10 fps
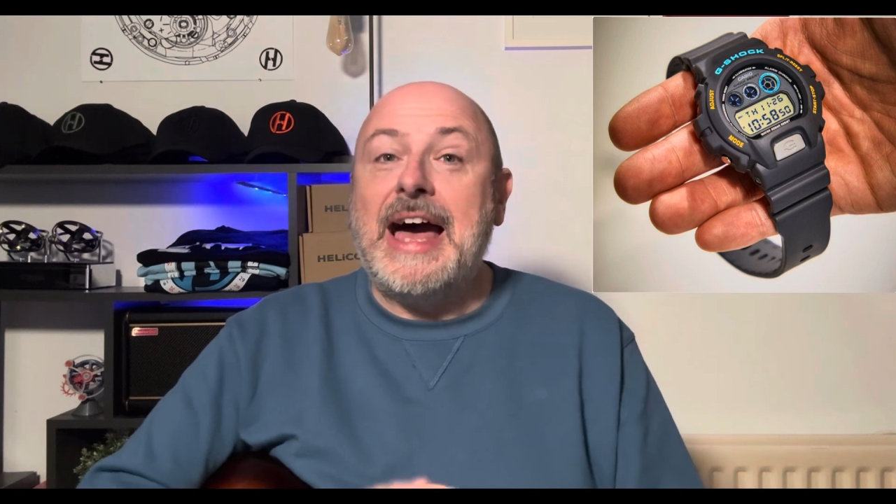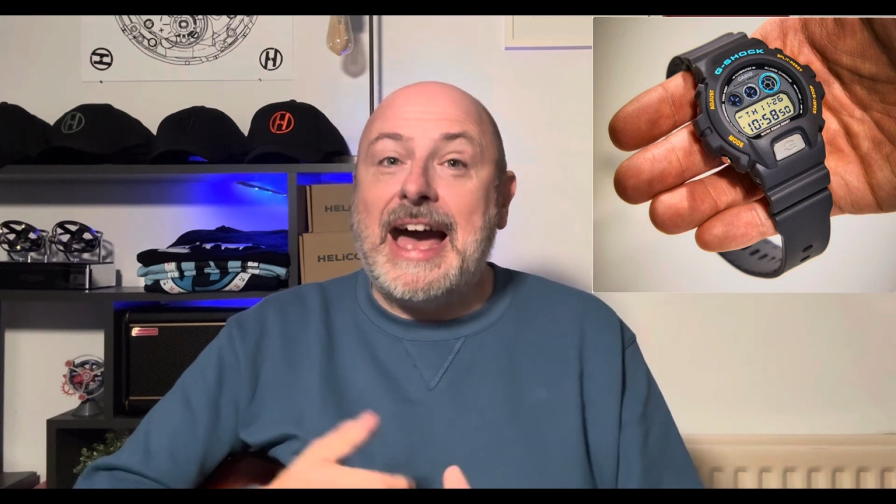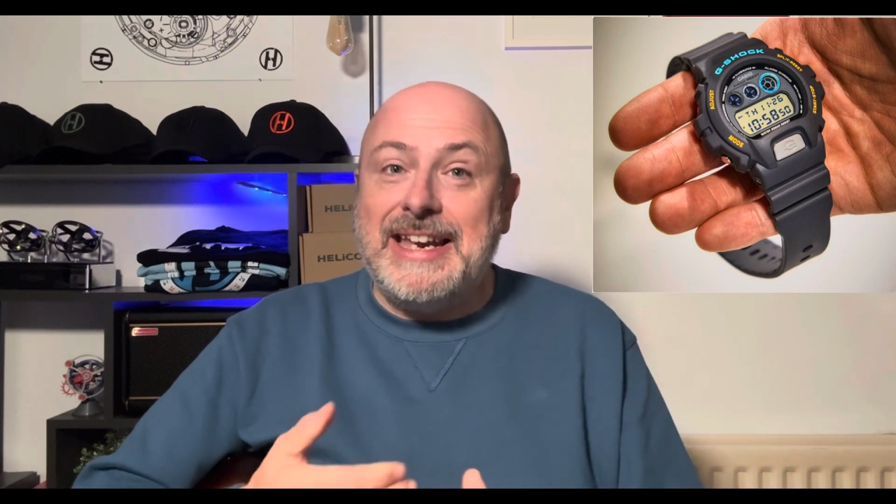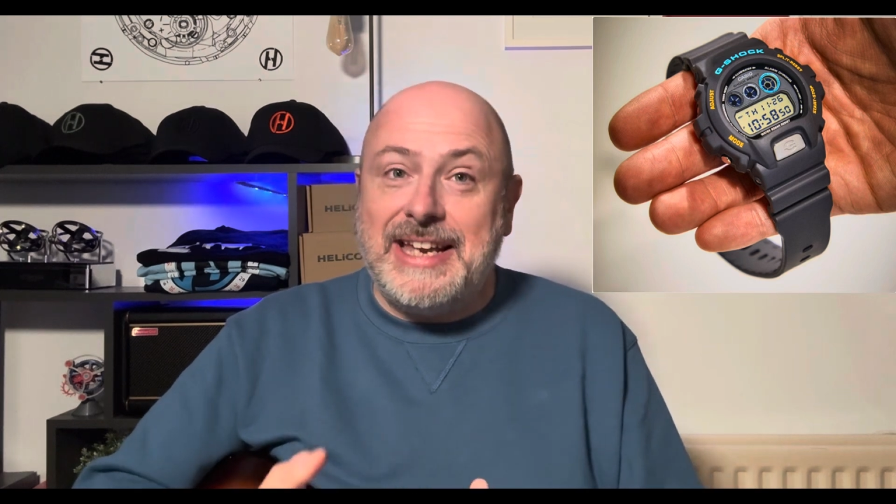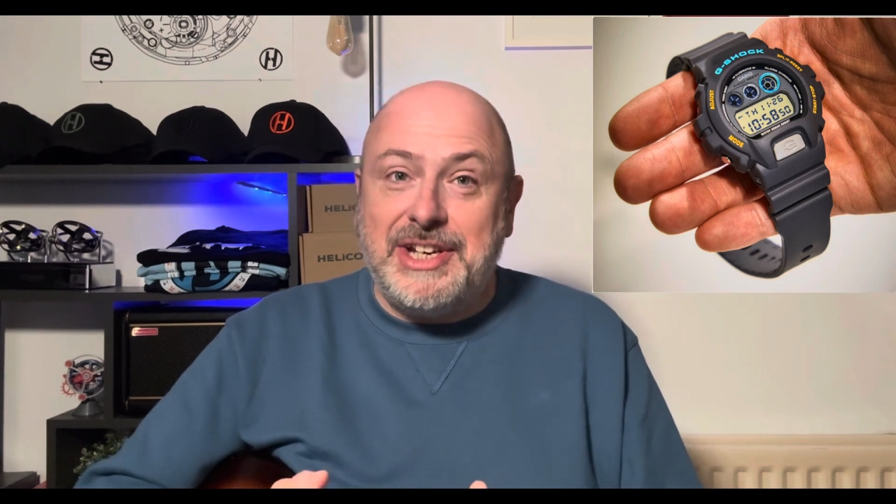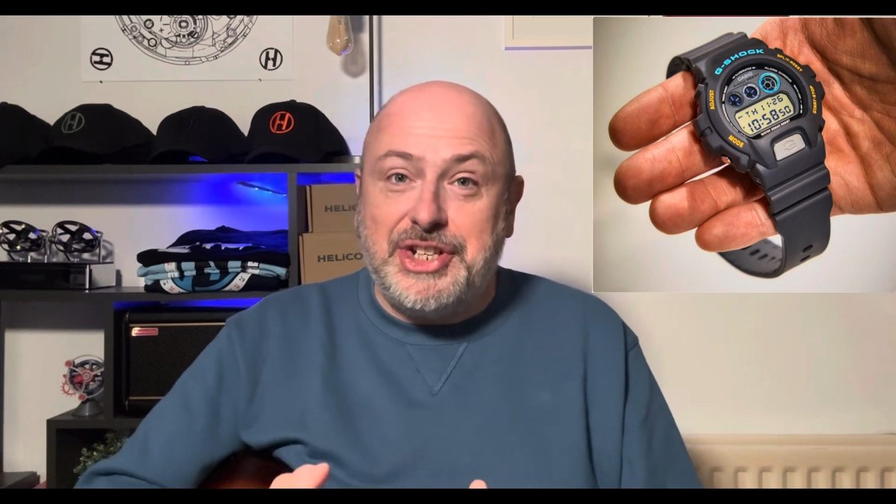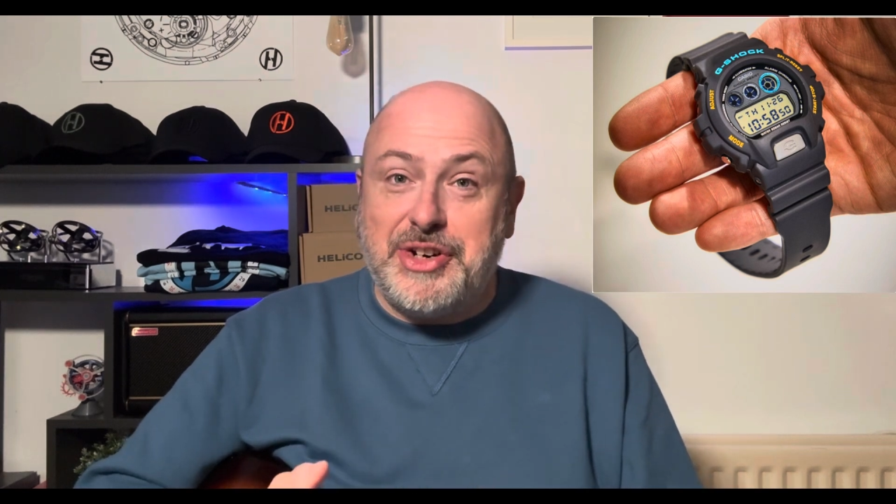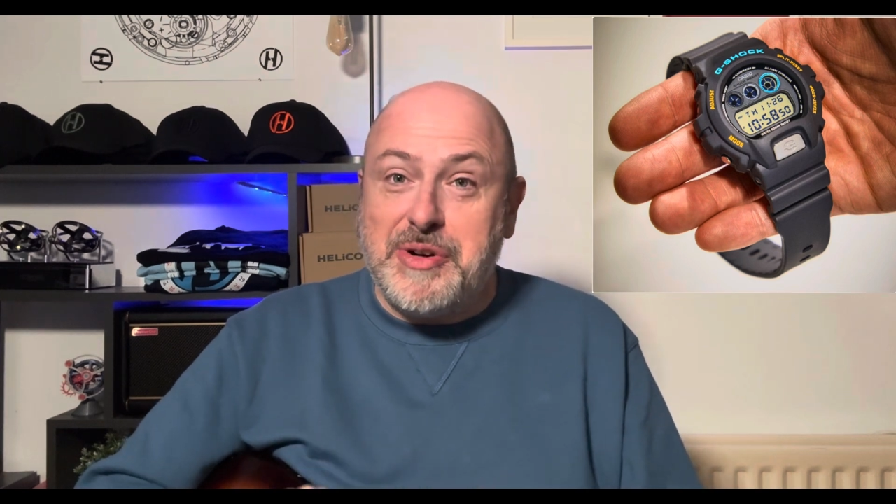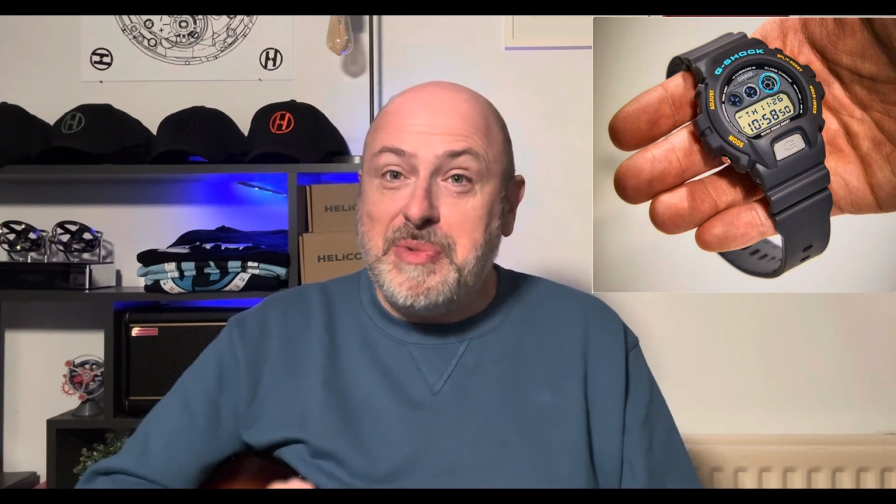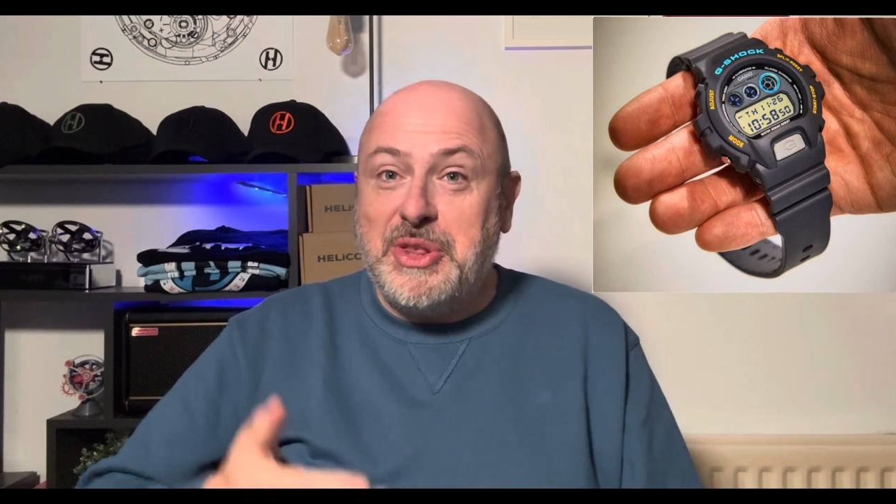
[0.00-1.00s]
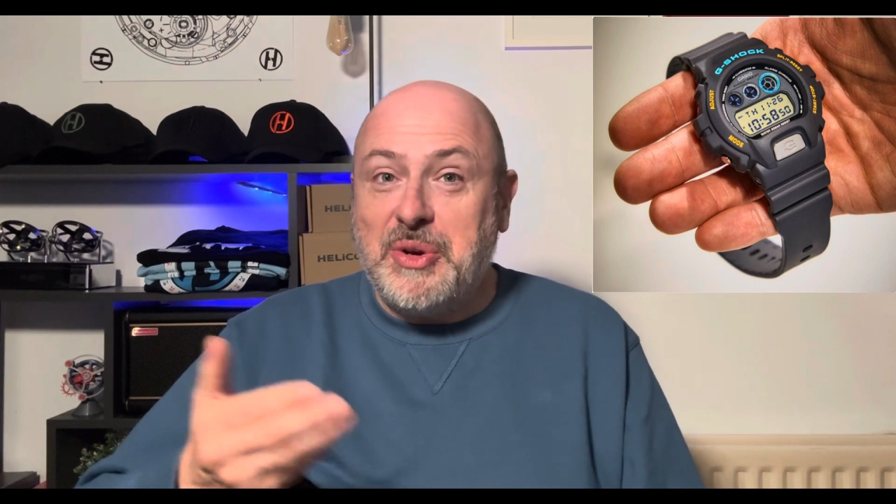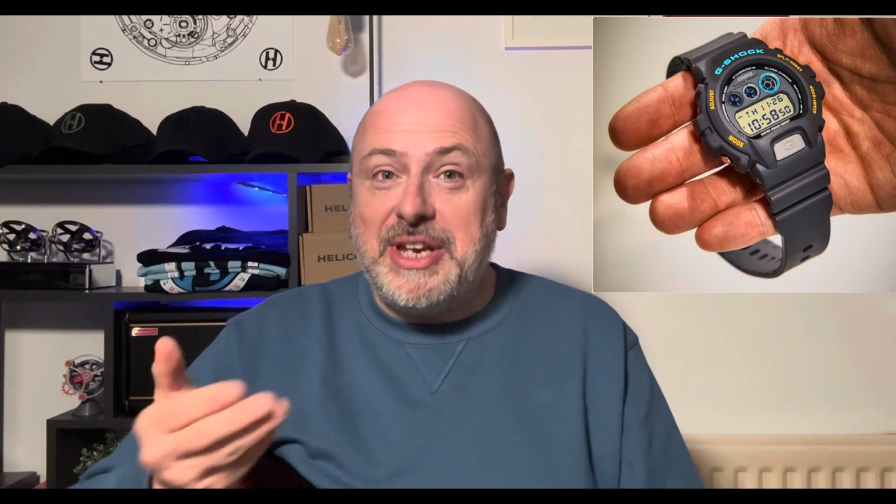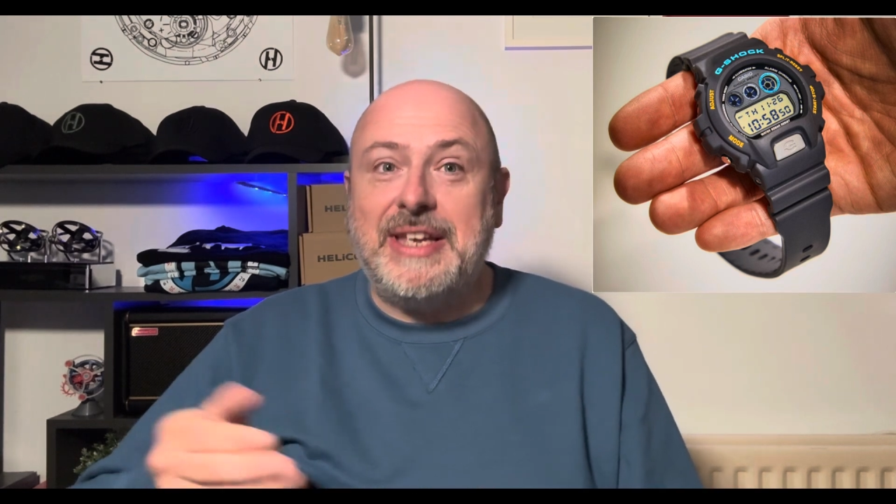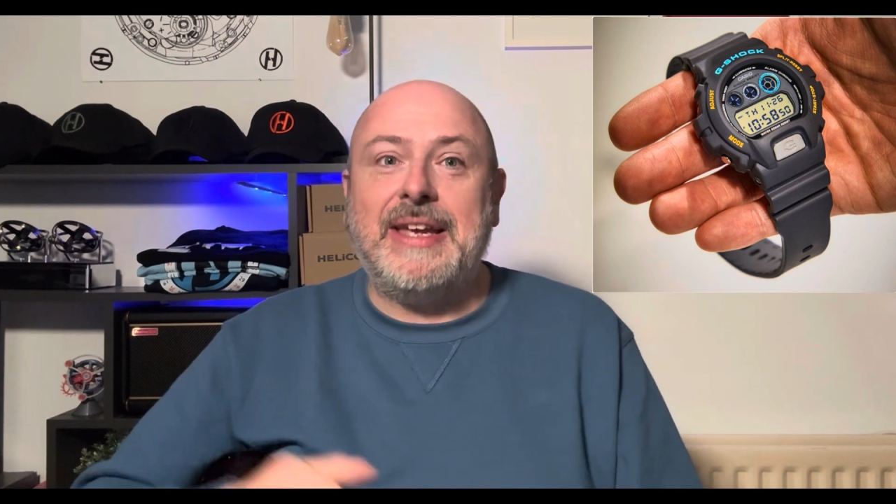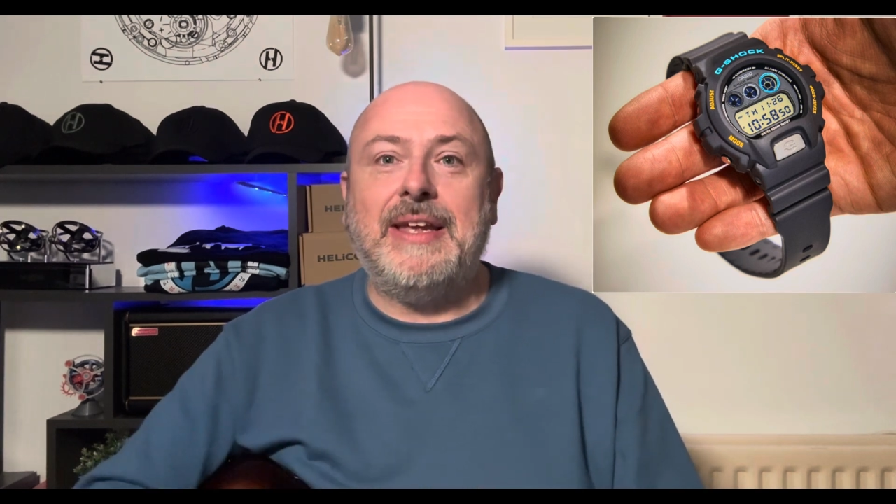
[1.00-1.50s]
and Ed Sheeran with
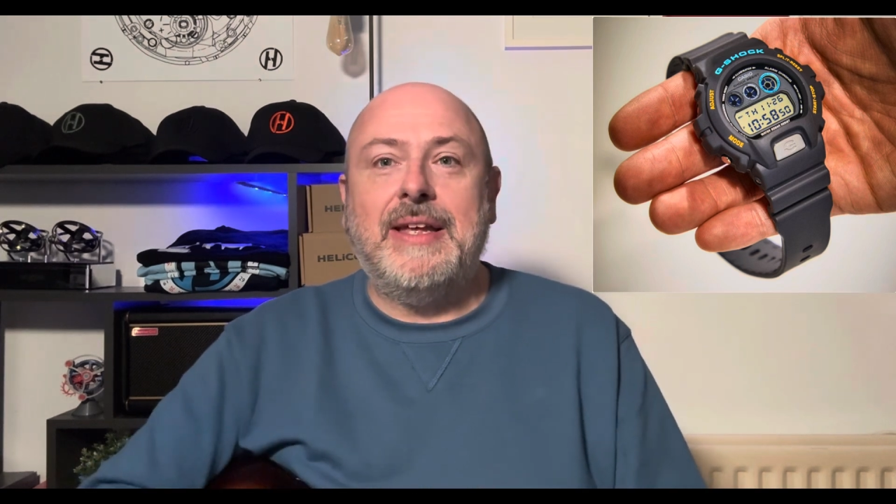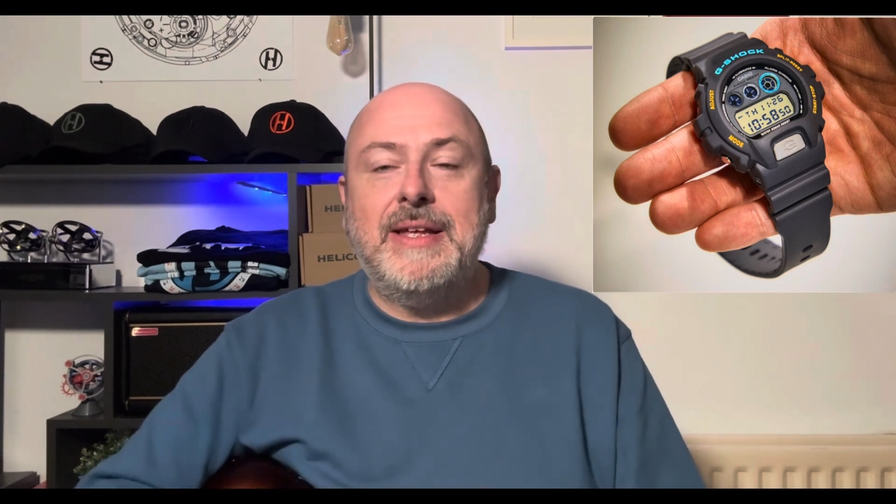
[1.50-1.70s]
Hodinkee.